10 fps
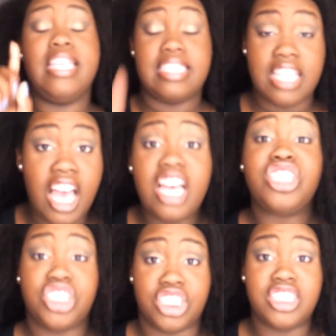It's
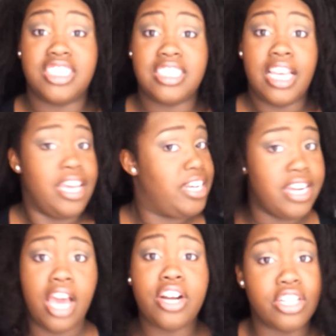ushers,
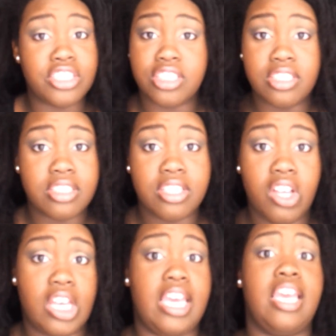not urshers.
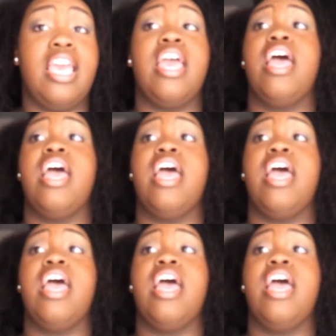Okay,